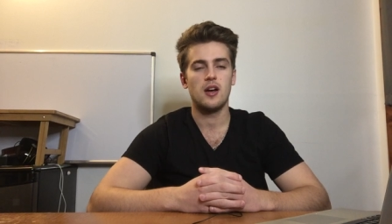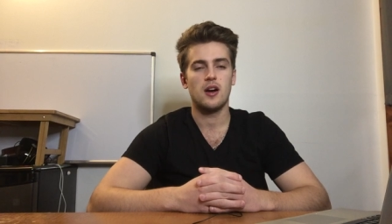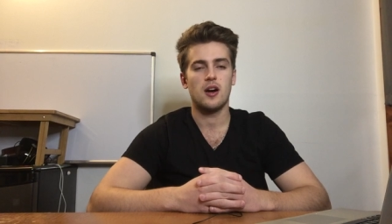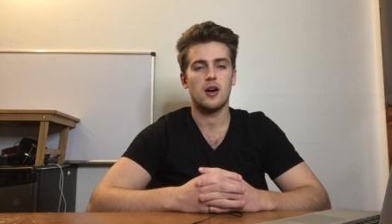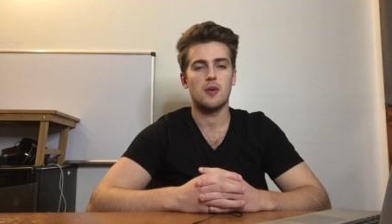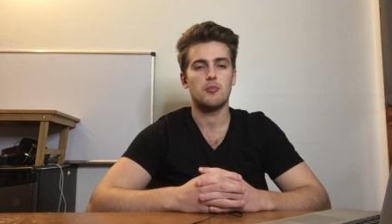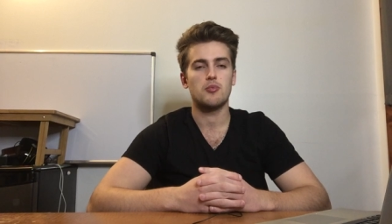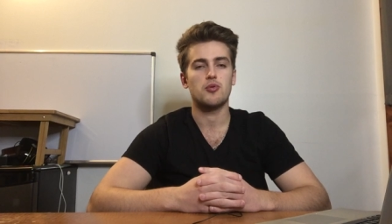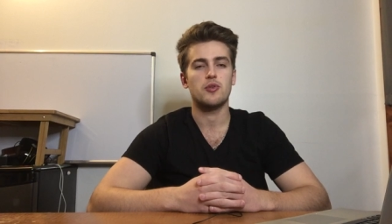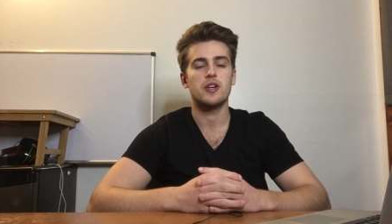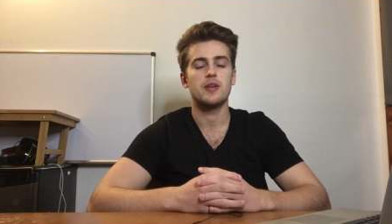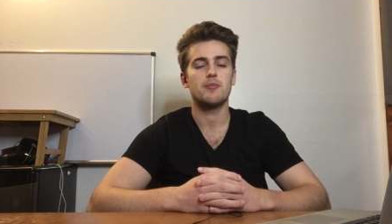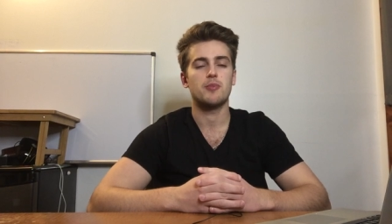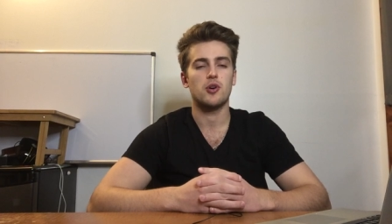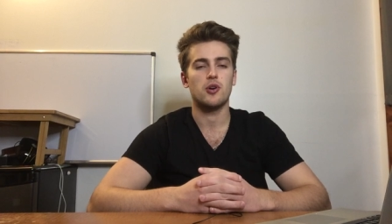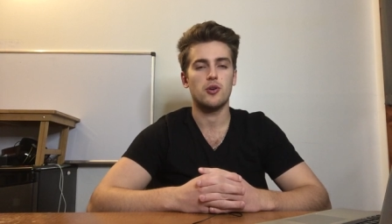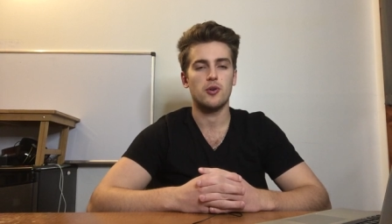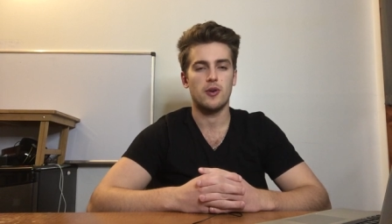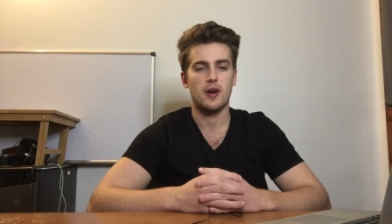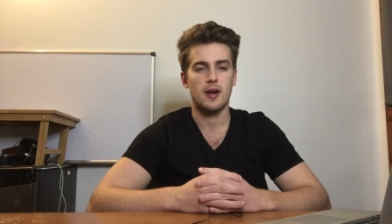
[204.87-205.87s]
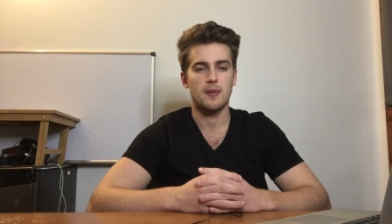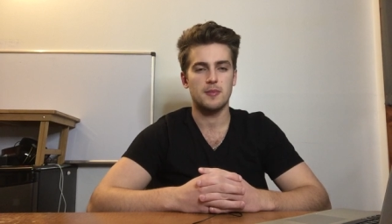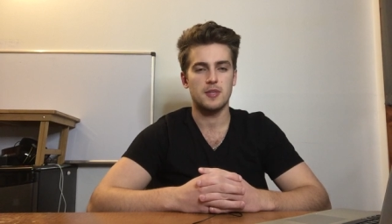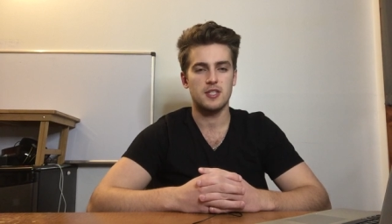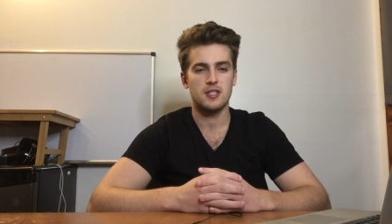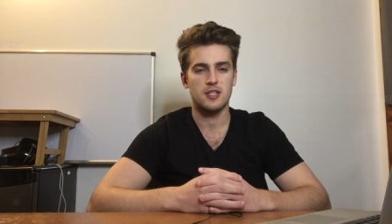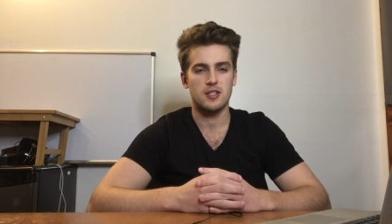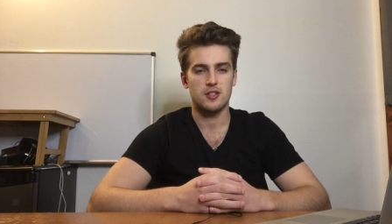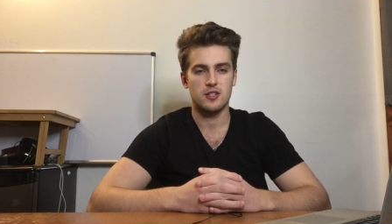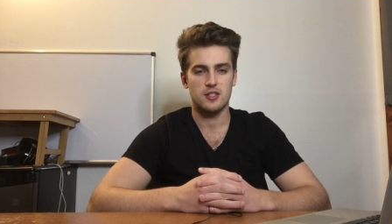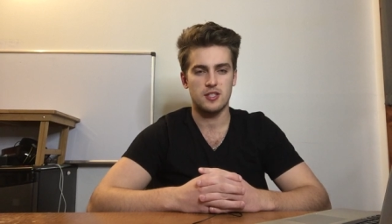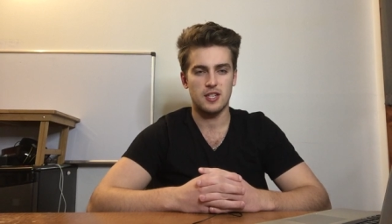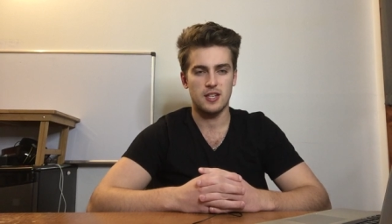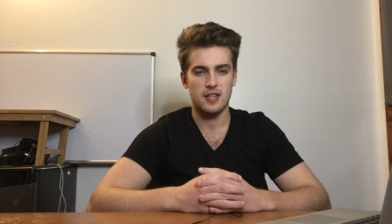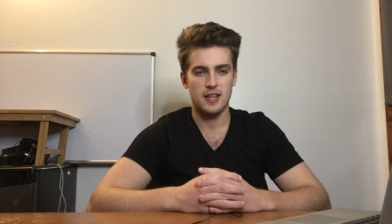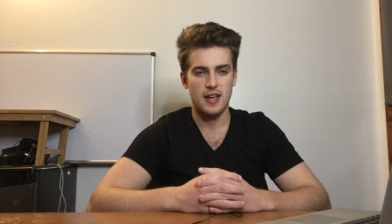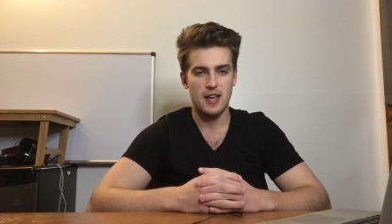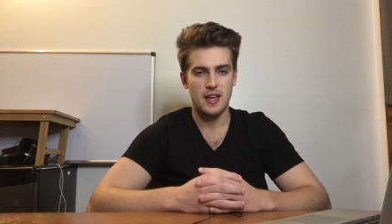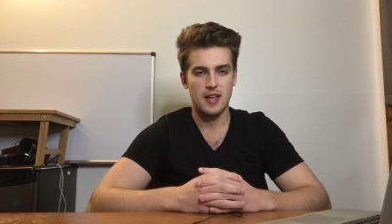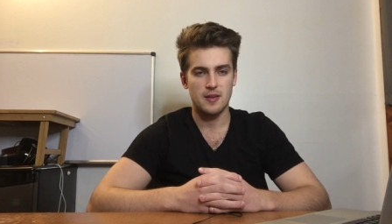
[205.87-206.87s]
our pre-programmed decisions in
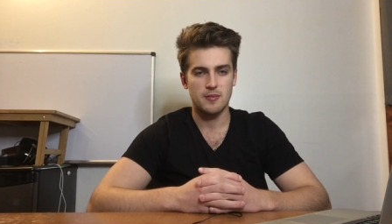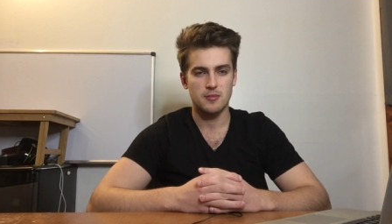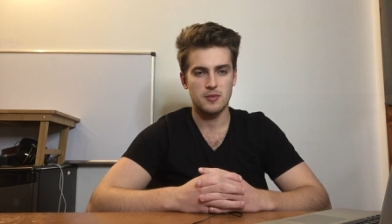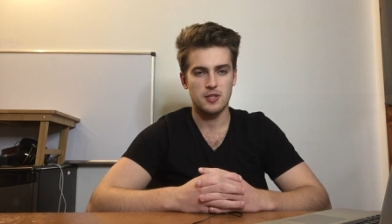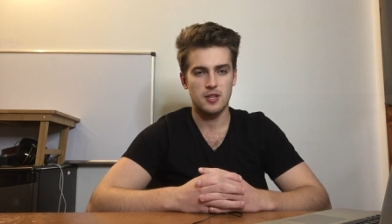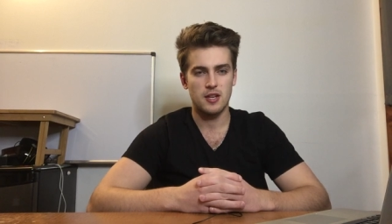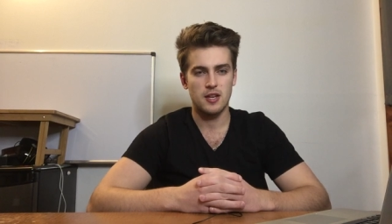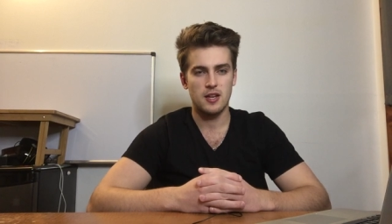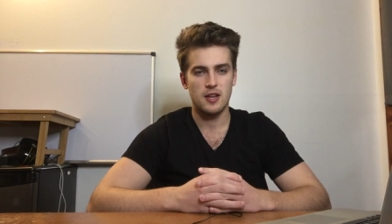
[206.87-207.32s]
games,